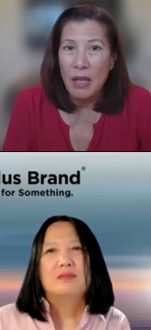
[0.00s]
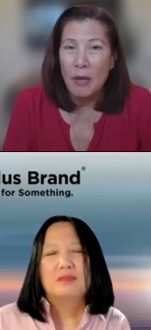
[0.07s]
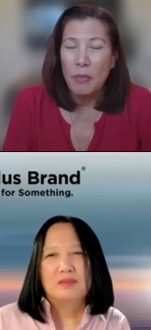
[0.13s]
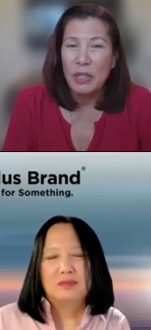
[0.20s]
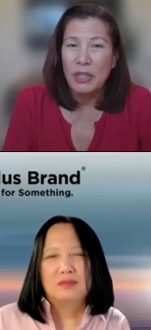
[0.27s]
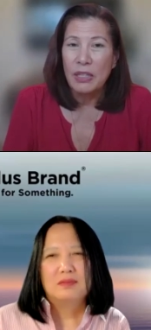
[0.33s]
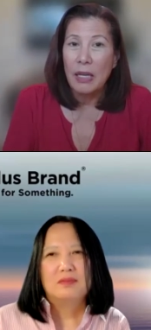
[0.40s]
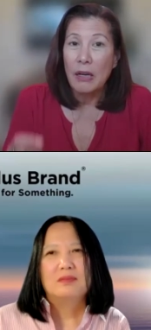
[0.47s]

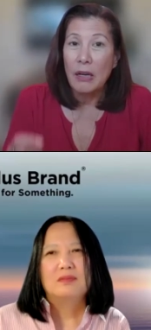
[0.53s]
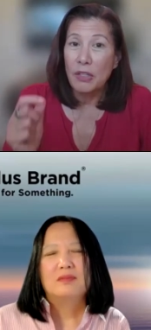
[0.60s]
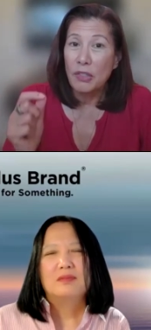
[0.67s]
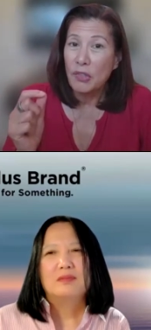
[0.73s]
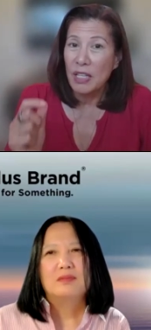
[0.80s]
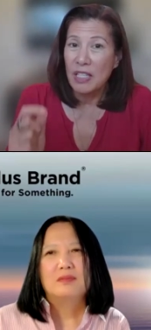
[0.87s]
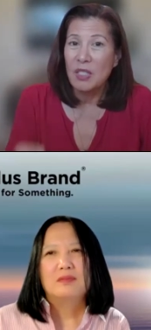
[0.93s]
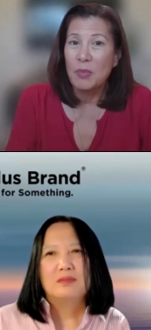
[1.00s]
Speaker 1: but they are
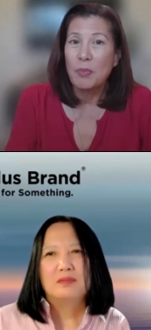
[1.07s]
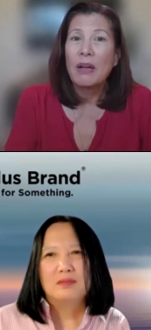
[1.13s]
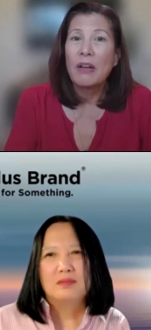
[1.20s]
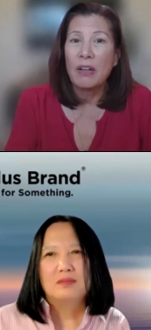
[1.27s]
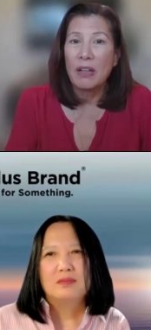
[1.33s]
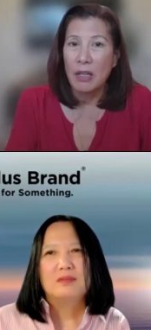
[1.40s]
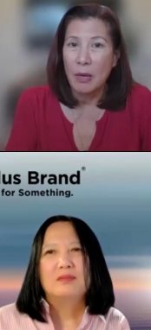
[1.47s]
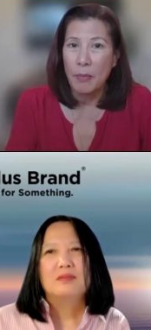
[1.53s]

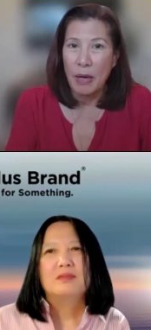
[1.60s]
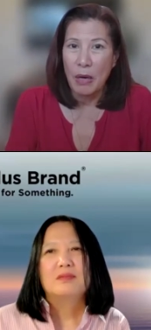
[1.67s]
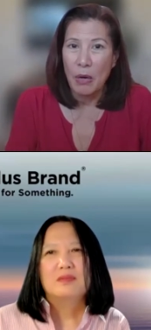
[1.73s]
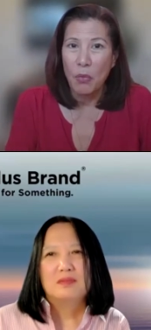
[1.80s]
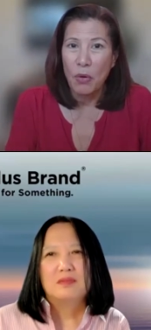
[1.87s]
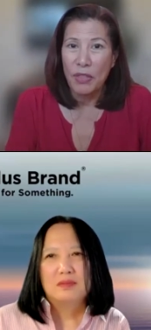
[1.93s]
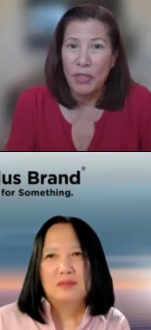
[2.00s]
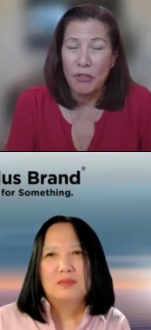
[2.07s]
transparent
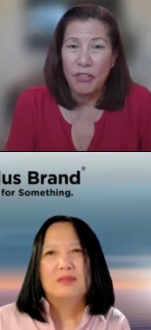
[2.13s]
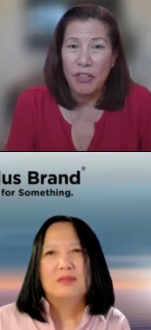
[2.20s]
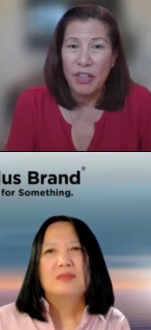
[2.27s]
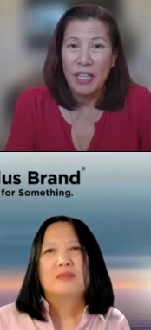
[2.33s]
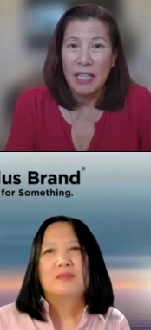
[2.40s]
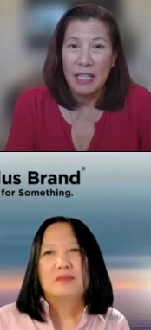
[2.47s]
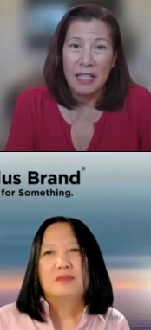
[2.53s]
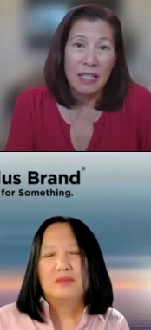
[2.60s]
about what they're
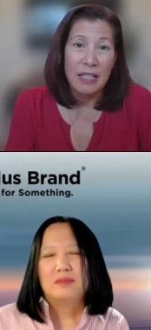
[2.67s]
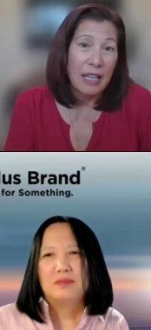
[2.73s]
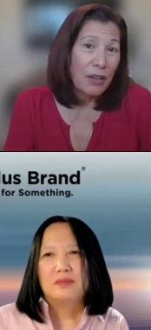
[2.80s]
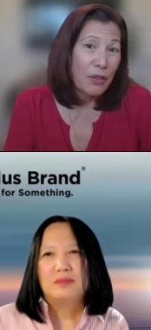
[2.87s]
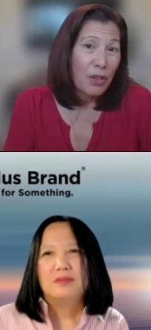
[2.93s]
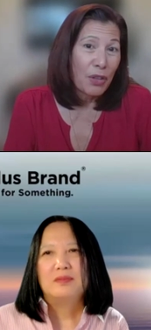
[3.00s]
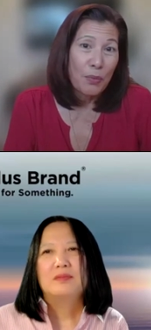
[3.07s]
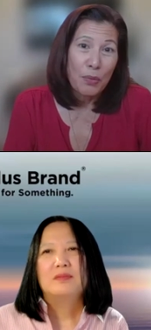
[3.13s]
thinking and
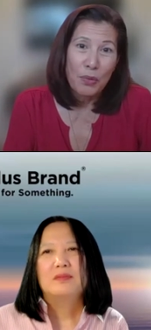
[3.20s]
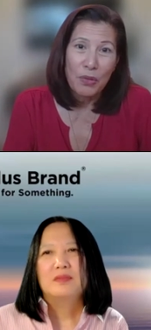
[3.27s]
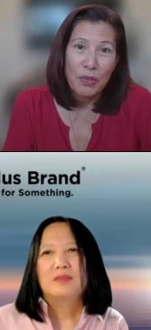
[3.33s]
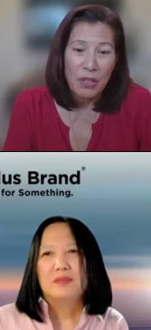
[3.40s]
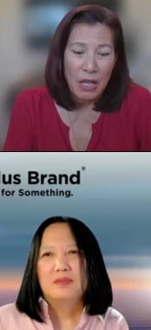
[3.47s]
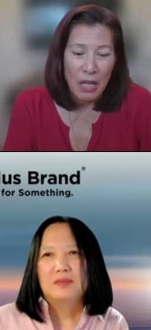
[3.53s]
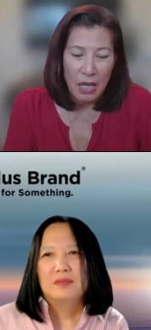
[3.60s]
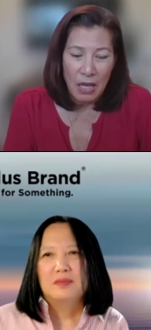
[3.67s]
how they
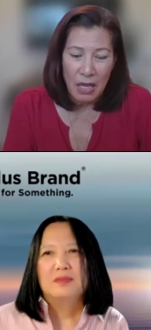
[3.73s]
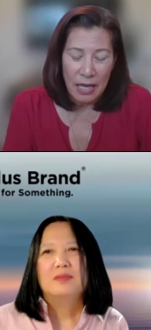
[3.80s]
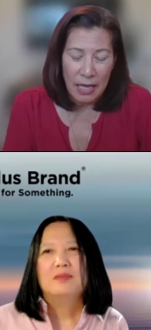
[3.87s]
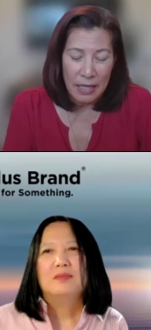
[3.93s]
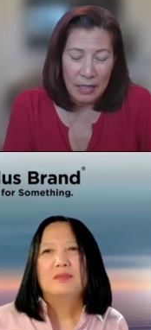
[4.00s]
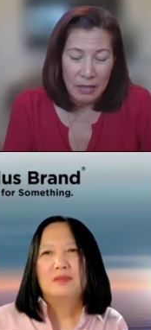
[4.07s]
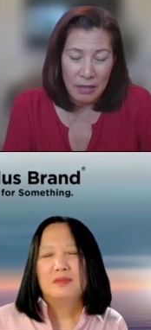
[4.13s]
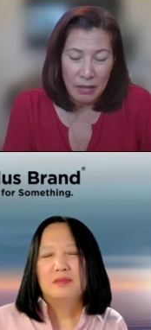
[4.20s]
rule
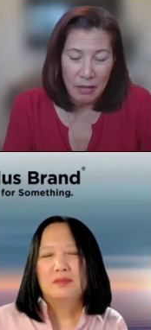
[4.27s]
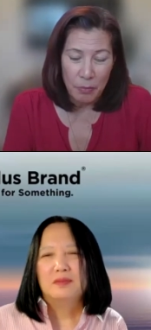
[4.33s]
and